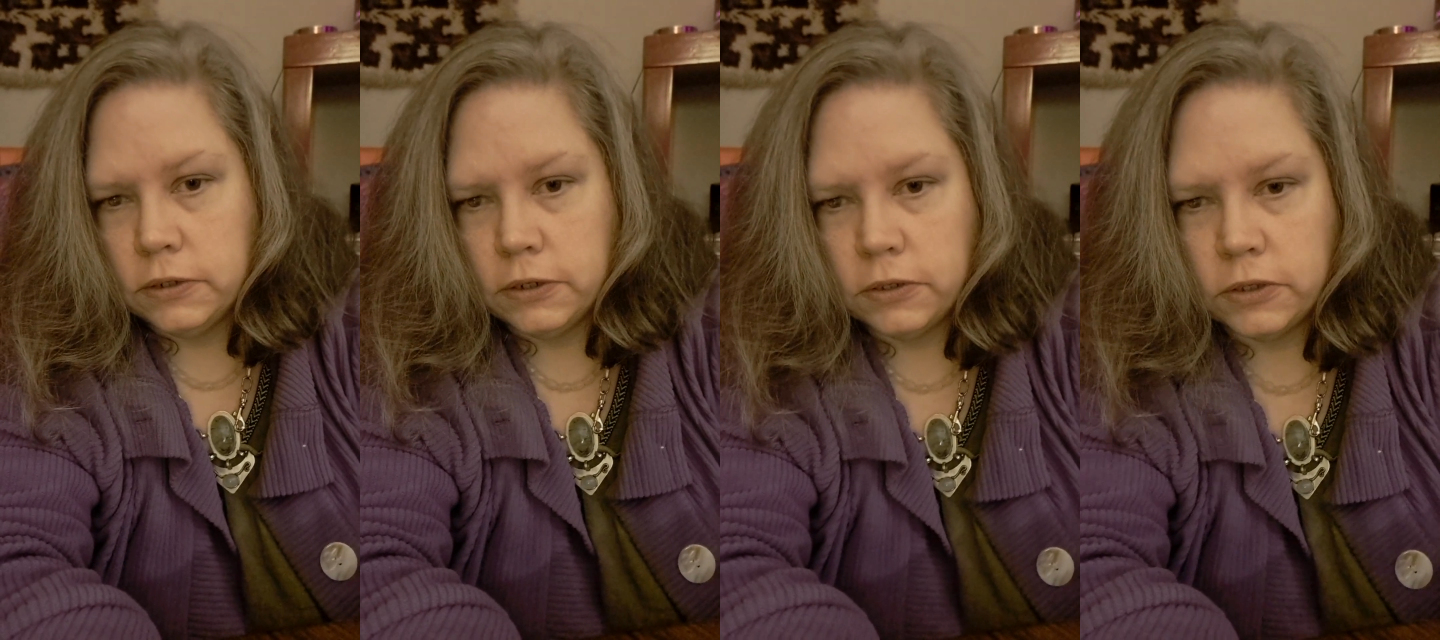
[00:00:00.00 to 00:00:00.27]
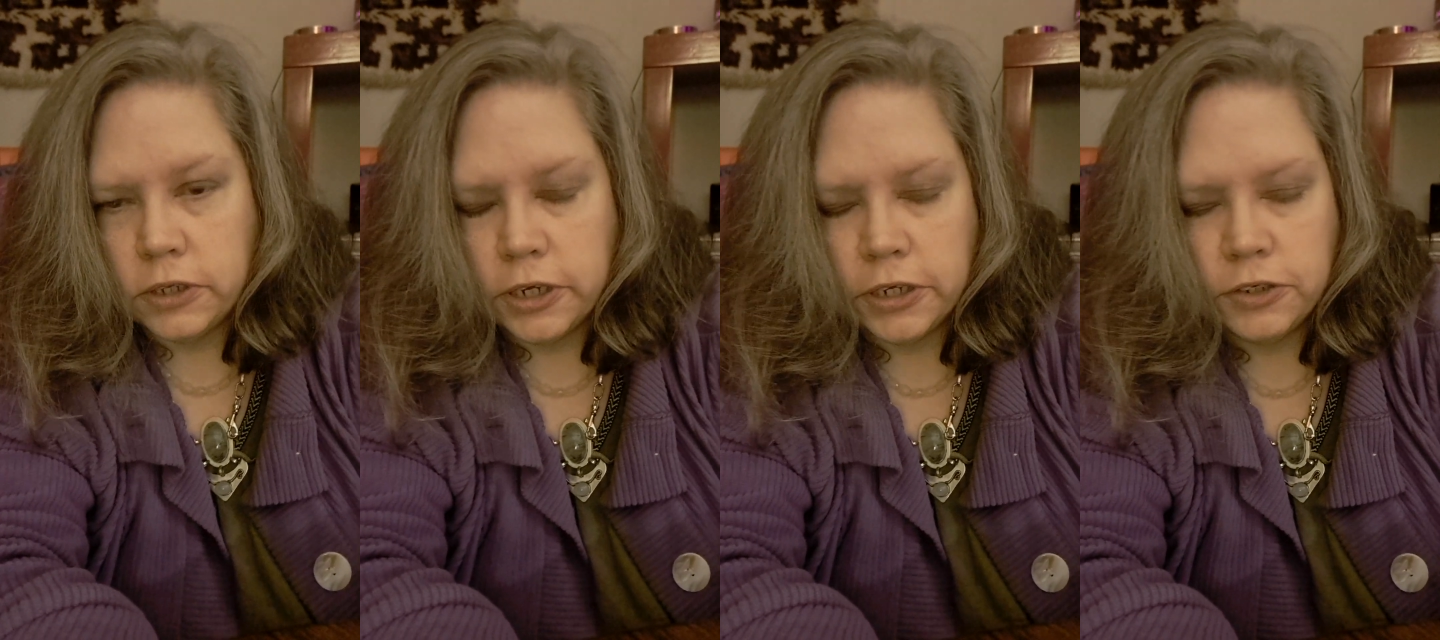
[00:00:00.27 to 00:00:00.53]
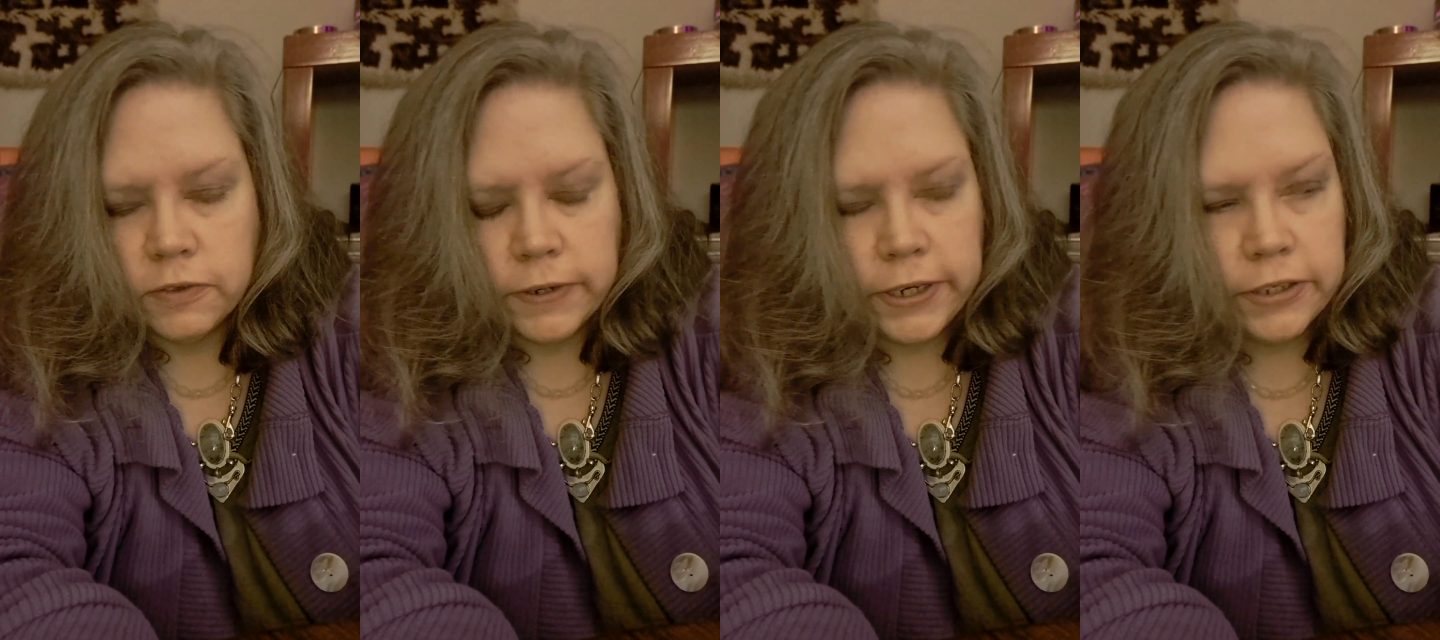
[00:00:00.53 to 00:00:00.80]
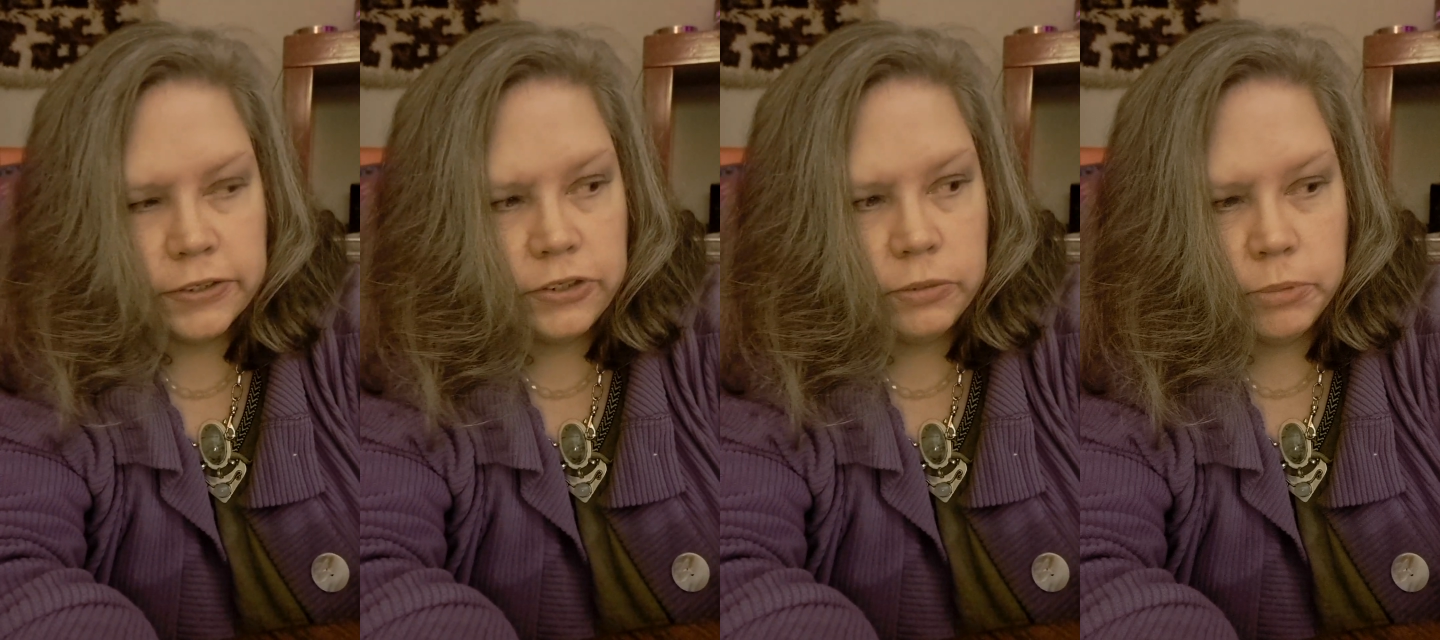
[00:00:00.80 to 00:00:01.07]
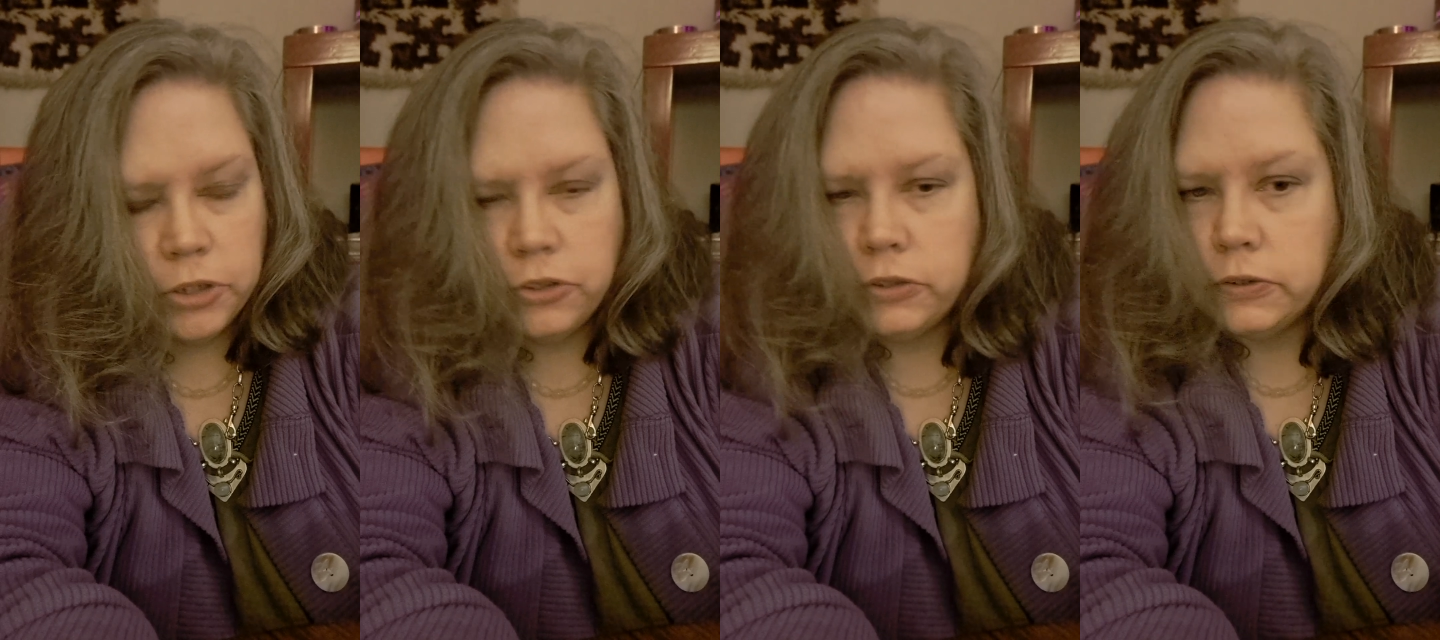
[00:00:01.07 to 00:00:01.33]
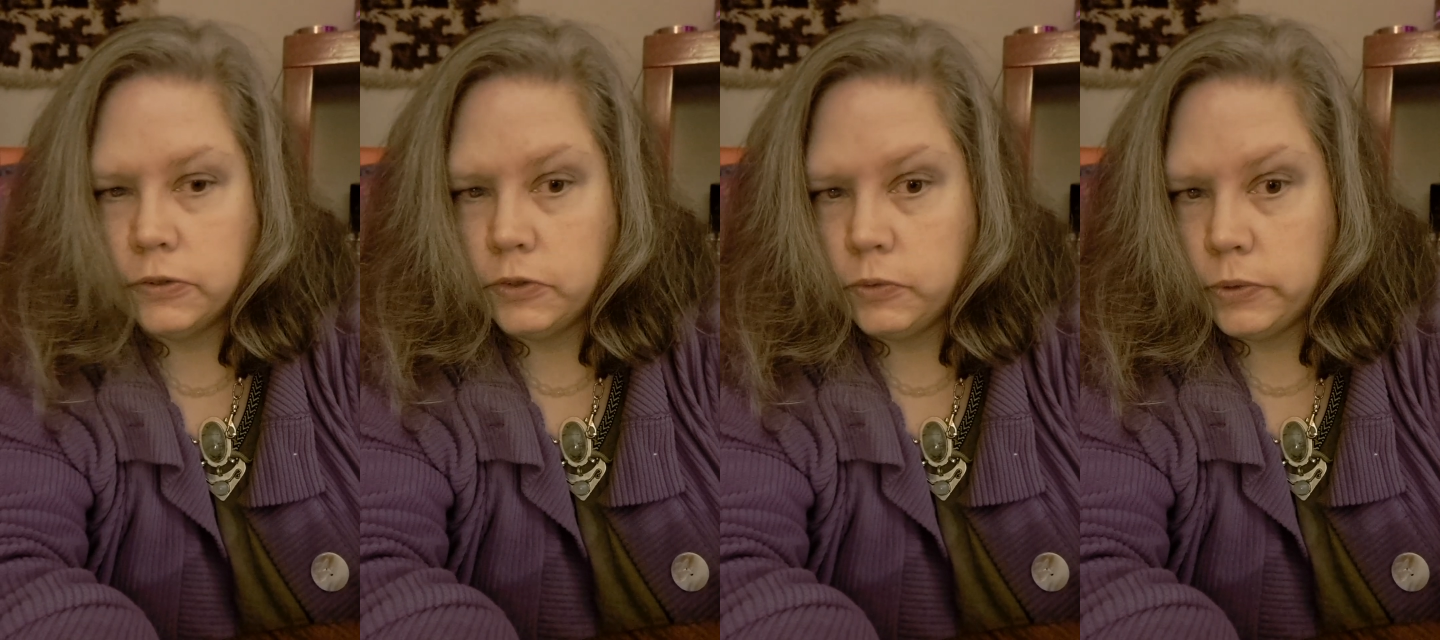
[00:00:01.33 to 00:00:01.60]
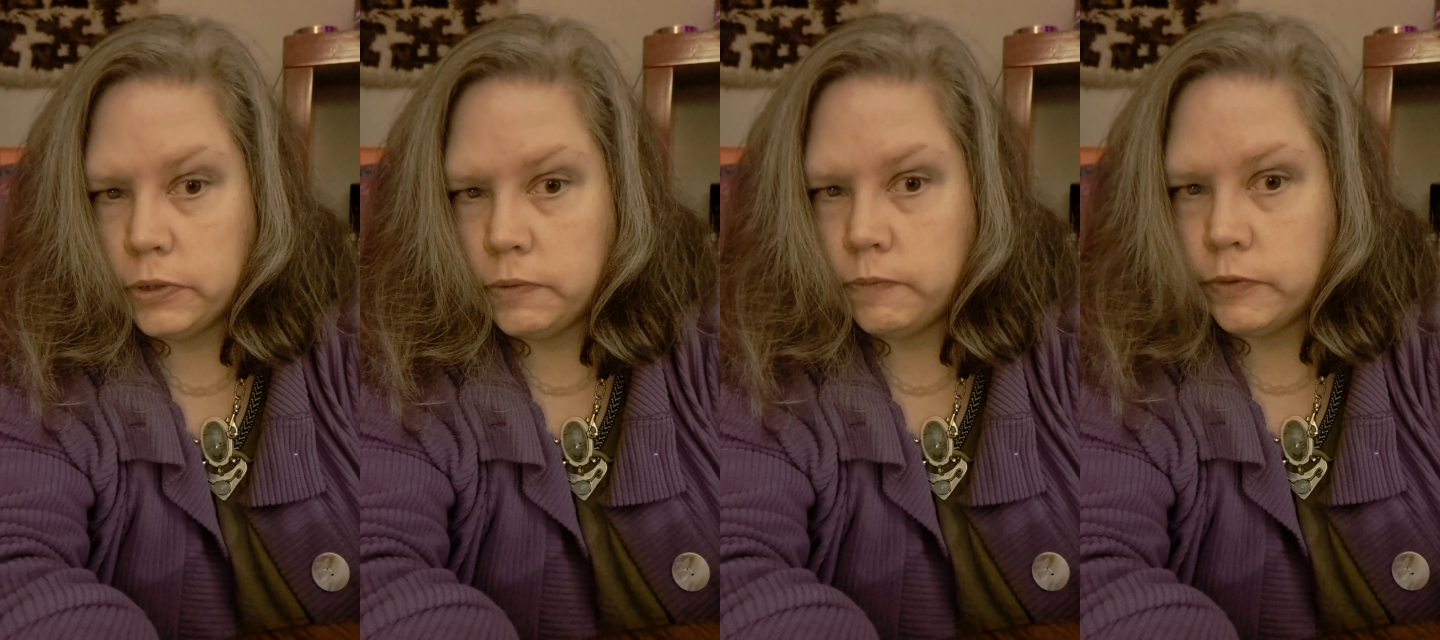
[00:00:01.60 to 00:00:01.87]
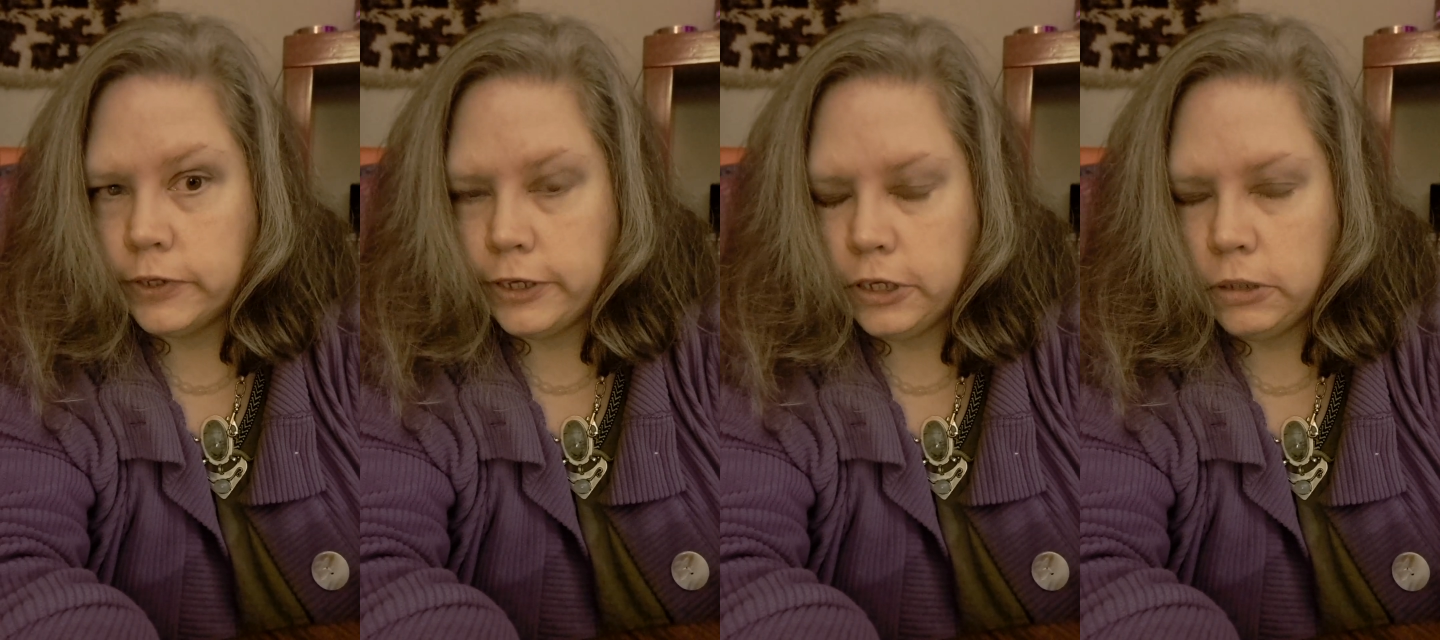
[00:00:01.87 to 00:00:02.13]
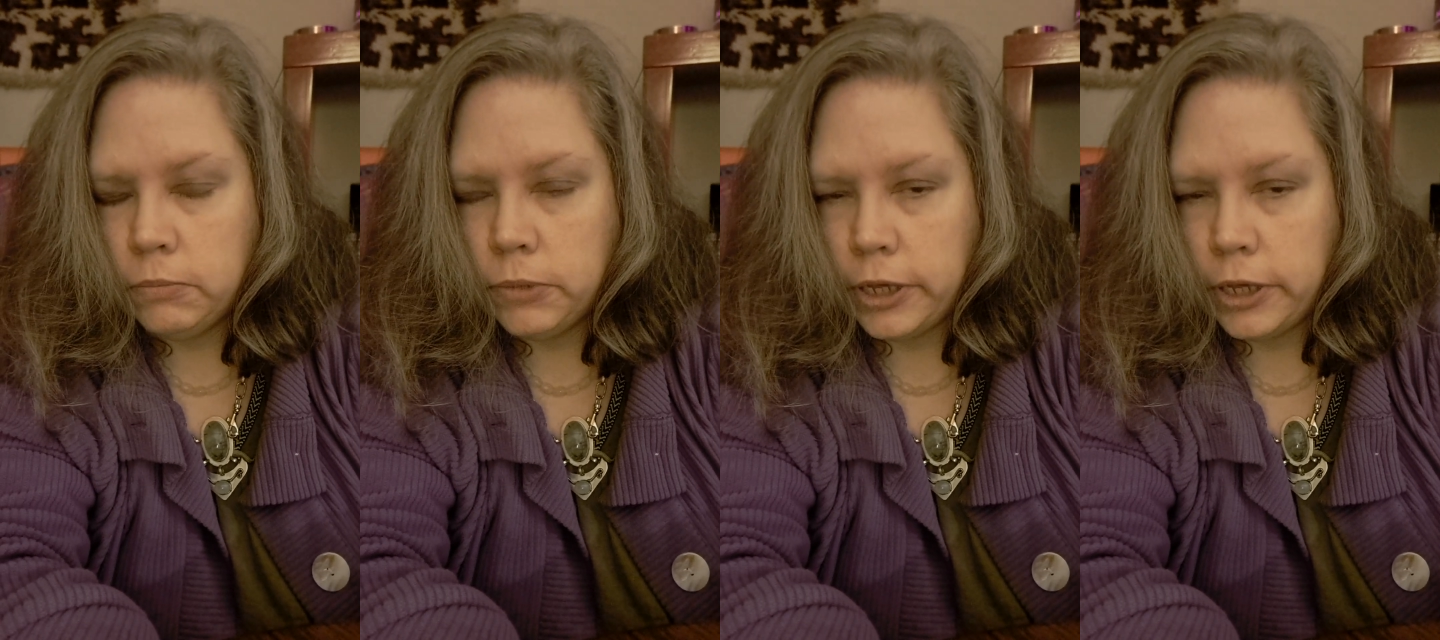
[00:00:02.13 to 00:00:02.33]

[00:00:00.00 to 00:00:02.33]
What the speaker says: the Transdimensional Twin Flame